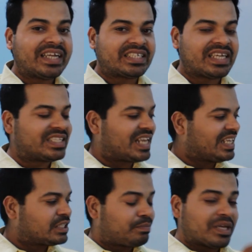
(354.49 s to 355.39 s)
testing is
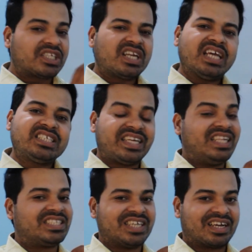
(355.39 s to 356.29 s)
like specialized
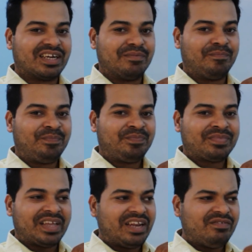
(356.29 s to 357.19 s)
health checkup,
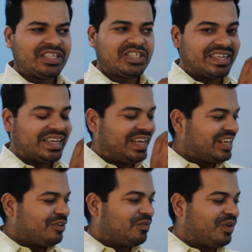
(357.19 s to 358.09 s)
in which here
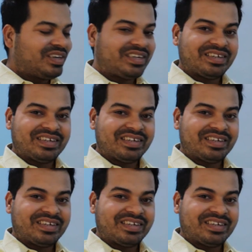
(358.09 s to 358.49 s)
you won't